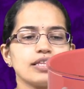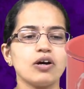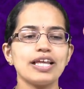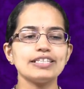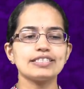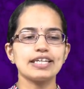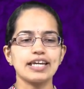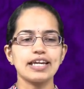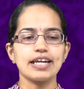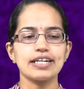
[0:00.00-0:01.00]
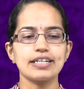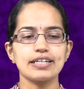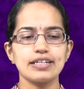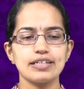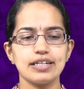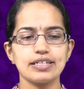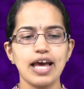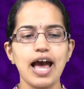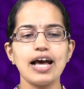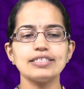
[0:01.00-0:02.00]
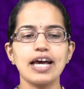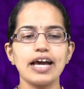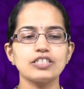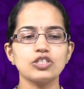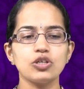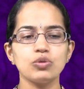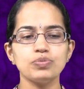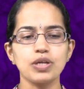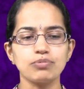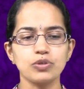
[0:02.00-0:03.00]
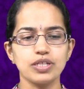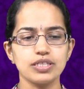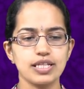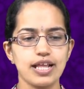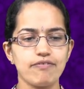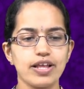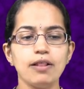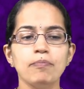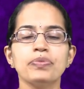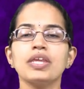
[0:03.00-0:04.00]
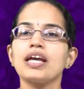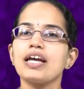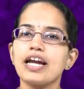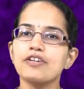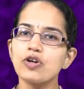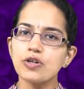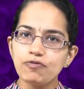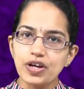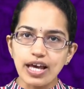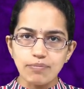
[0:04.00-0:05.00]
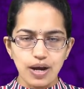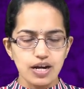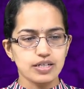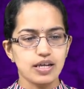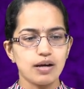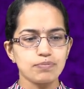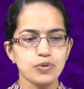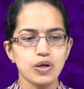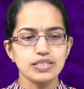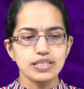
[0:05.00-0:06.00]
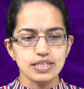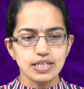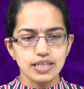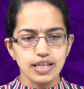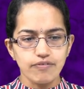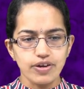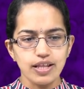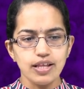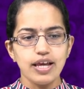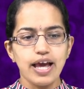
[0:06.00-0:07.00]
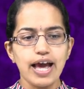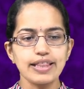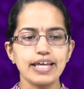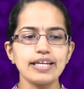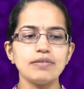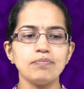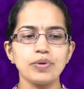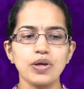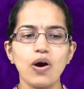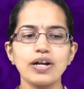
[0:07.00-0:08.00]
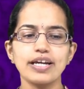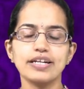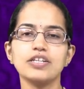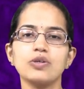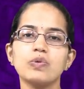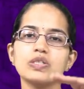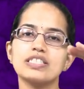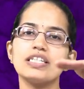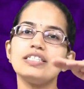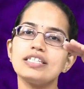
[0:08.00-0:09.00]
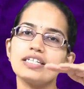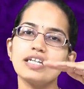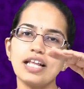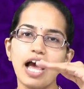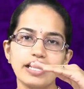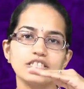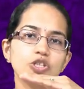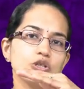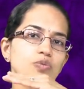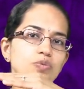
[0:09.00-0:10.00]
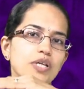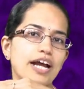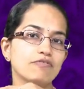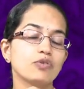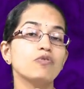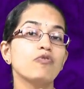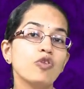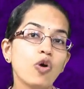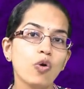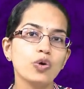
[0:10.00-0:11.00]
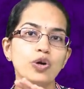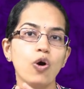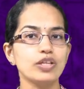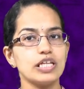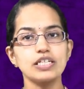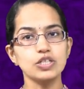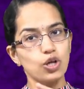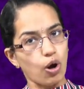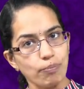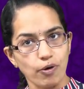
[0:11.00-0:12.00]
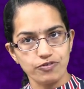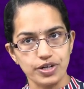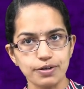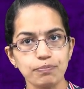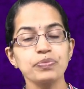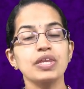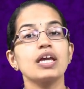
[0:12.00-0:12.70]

Now let's say it has ice cubes up to this level. It would fill up up to a certain level, and then beyond it you would see certain ice cubes that would float on the top of it.